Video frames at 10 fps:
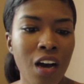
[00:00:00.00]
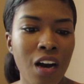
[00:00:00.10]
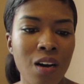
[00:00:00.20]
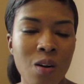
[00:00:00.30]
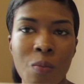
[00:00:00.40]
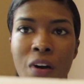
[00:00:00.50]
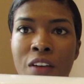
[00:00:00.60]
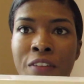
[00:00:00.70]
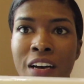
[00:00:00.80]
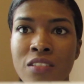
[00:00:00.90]

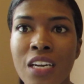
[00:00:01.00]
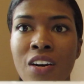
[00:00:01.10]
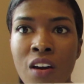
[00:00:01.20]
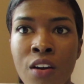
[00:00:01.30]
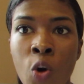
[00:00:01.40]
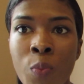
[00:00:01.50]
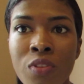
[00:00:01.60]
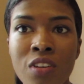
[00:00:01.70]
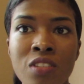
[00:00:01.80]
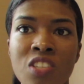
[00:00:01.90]
I've held out on opening this.